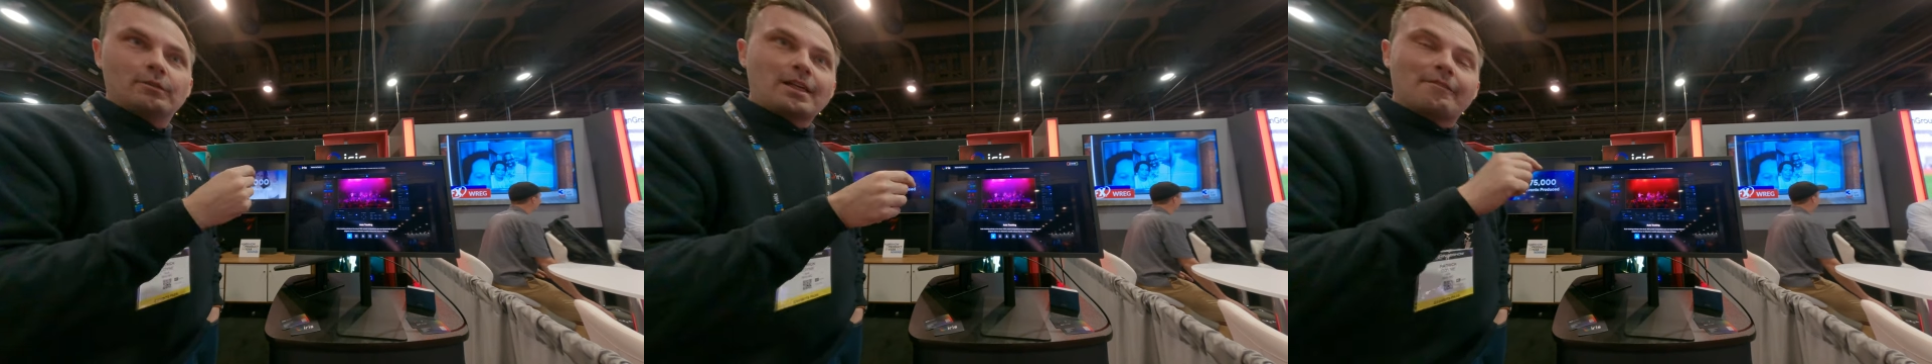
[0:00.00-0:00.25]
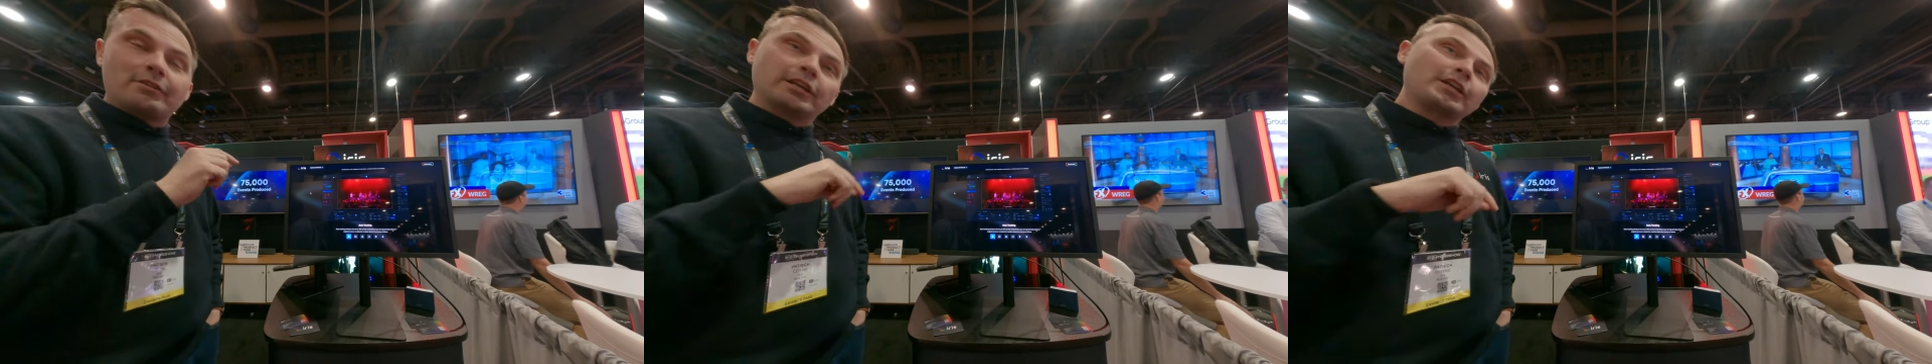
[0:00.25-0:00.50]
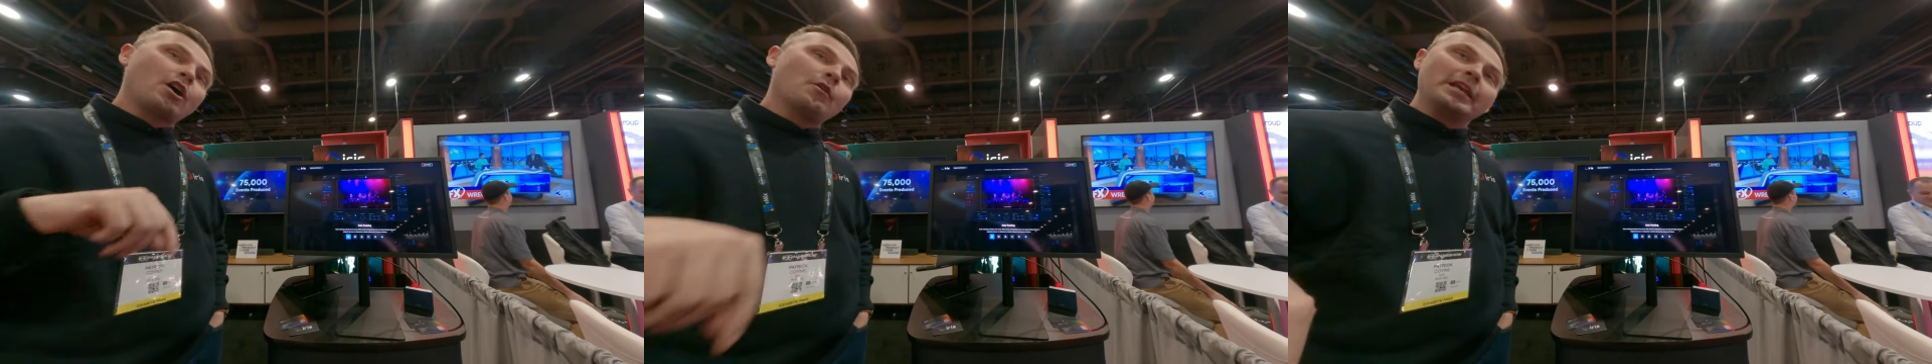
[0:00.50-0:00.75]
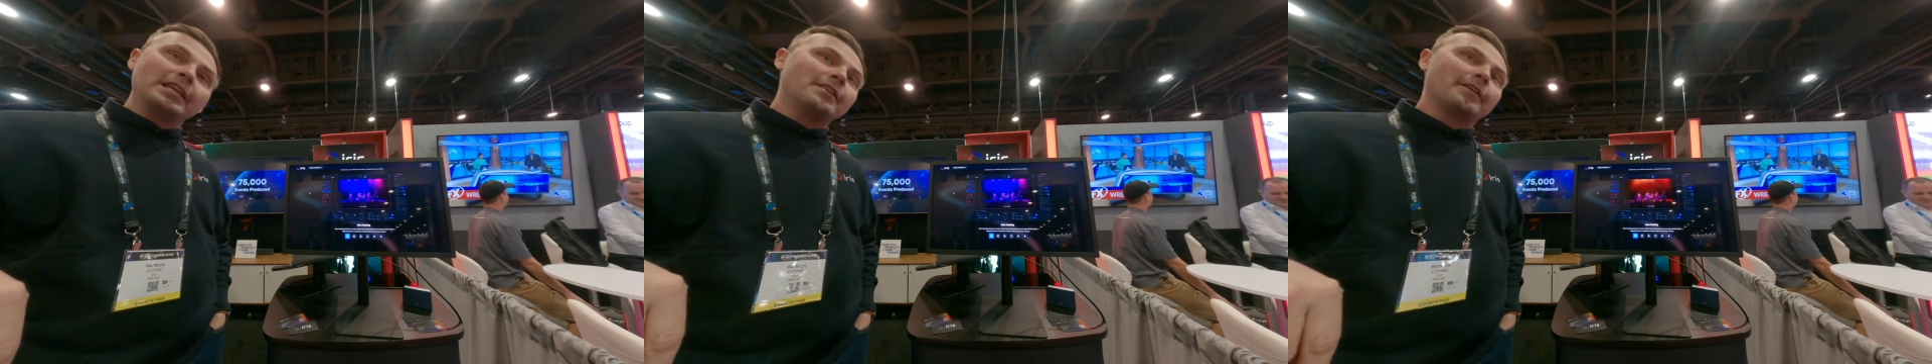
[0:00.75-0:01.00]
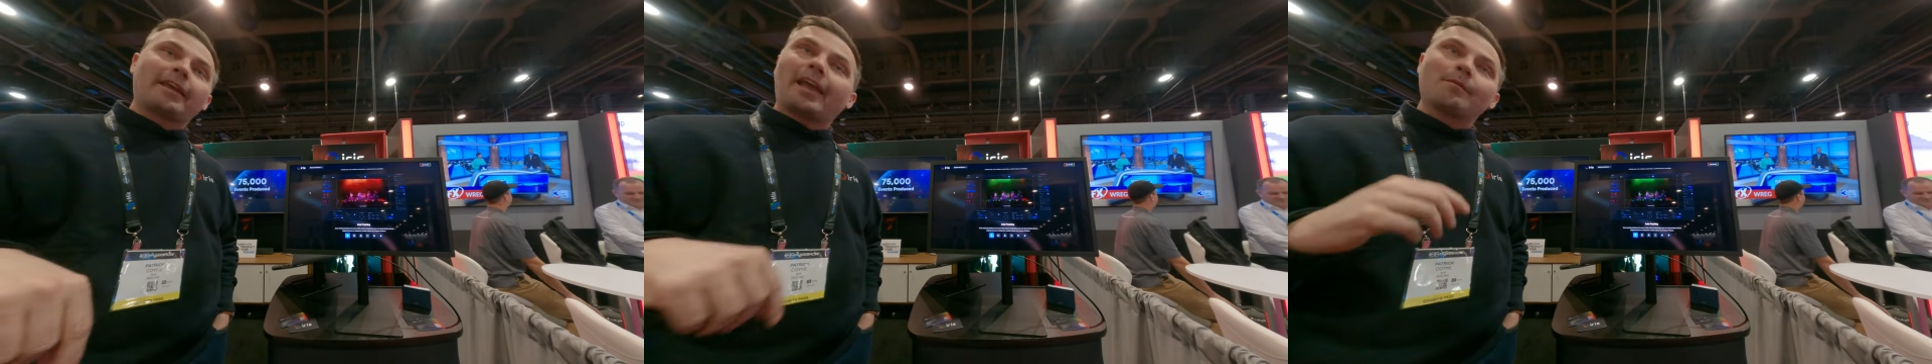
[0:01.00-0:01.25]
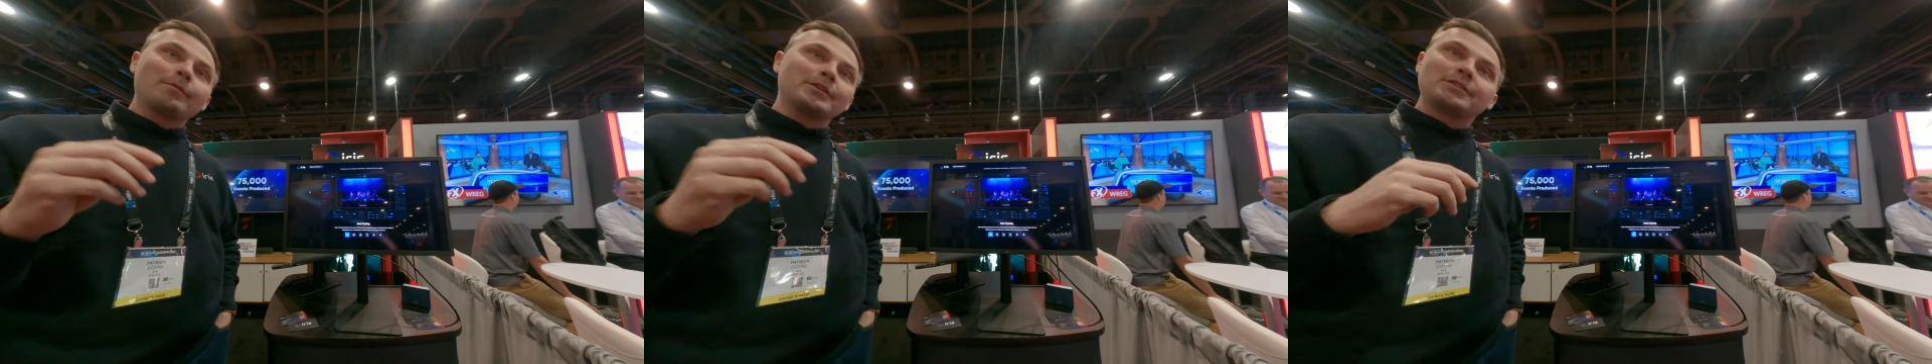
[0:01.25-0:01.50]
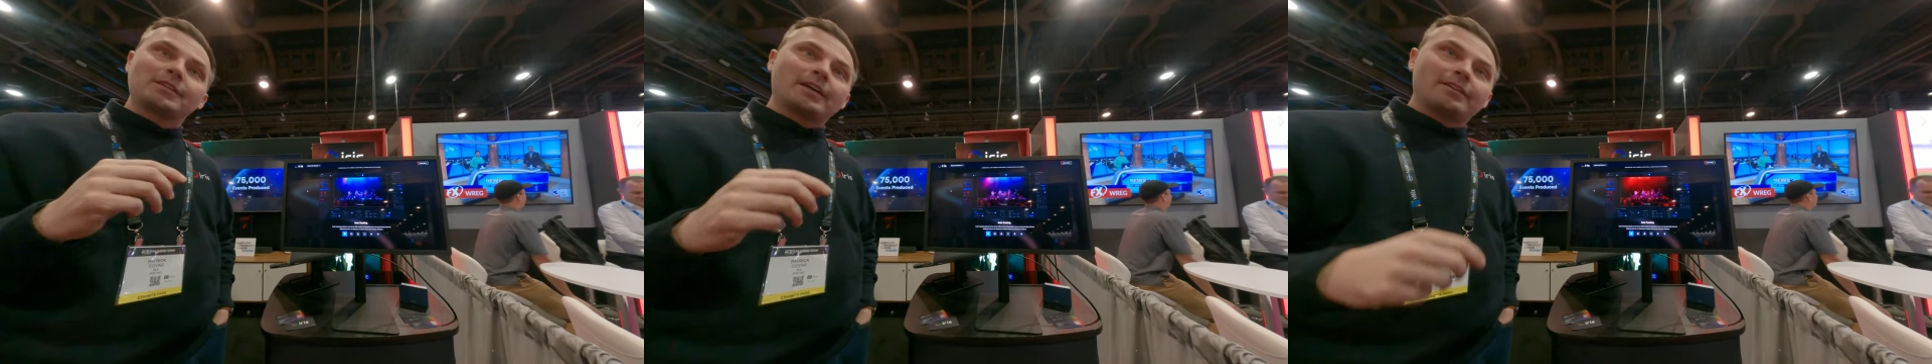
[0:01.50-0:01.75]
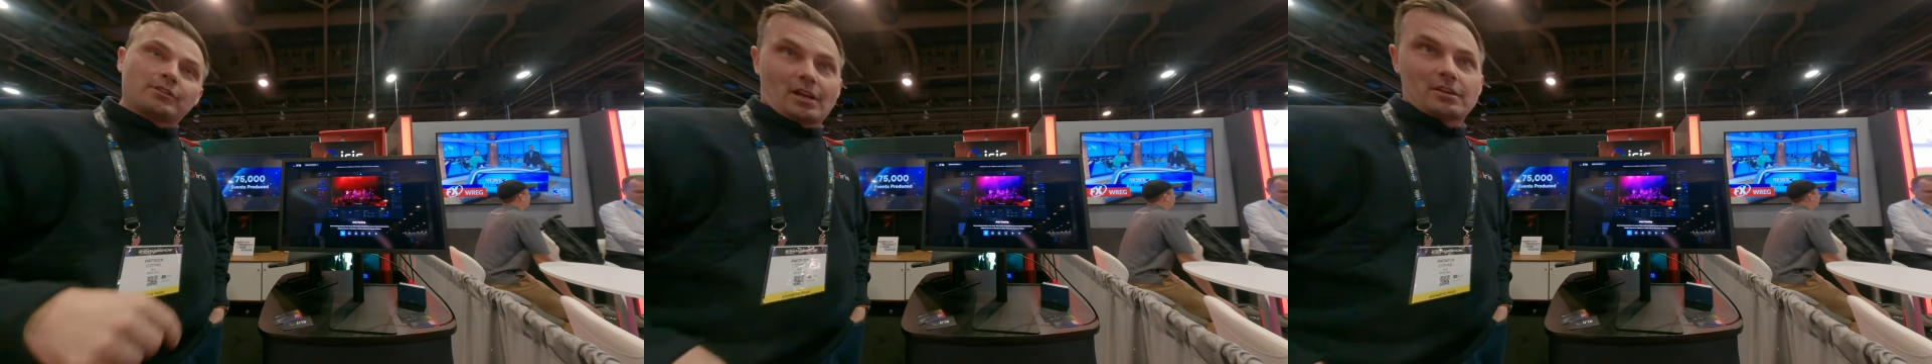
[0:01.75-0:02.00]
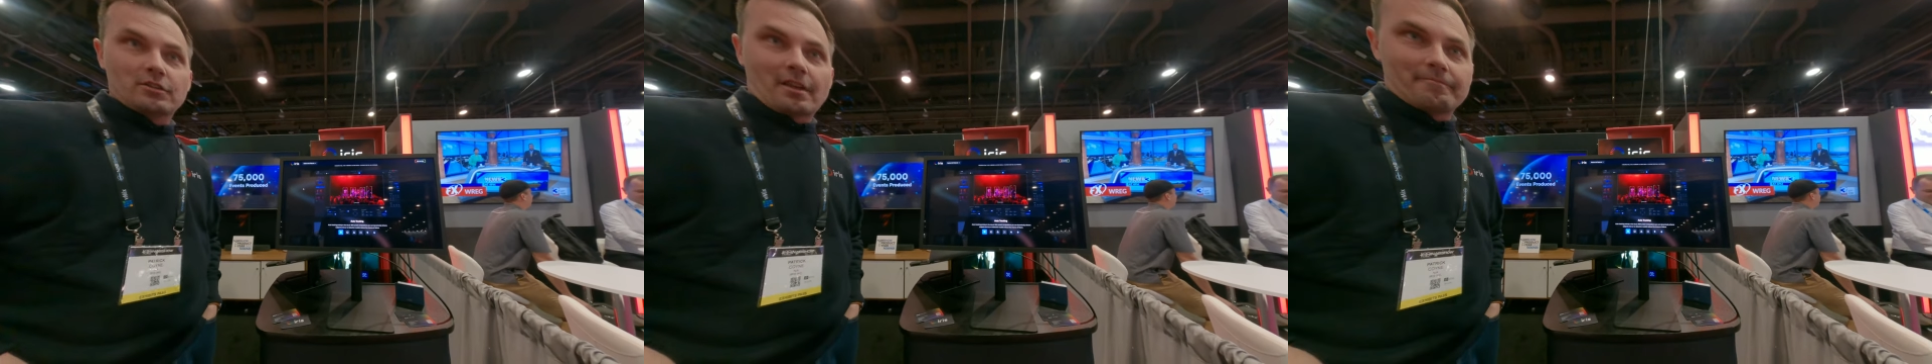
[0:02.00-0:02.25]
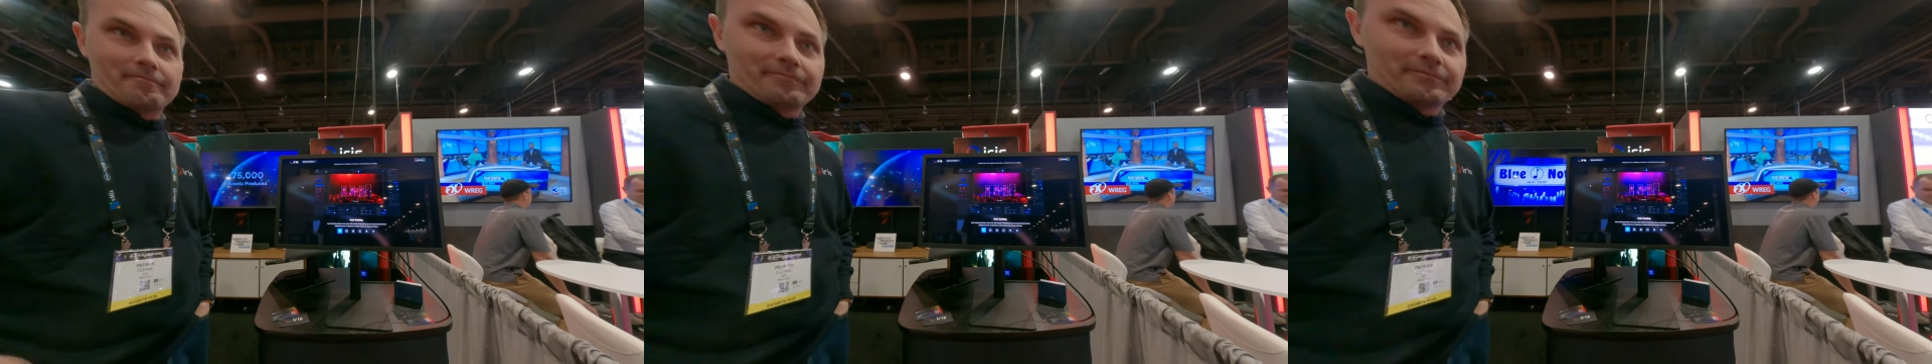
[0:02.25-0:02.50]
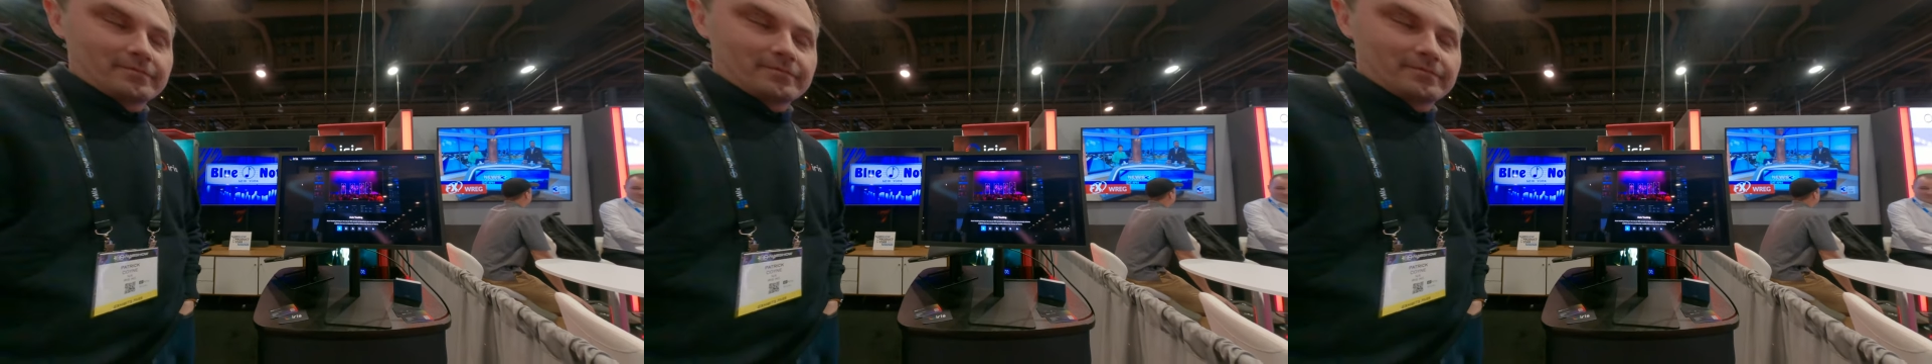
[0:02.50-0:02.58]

without having to go into the cameras to change them.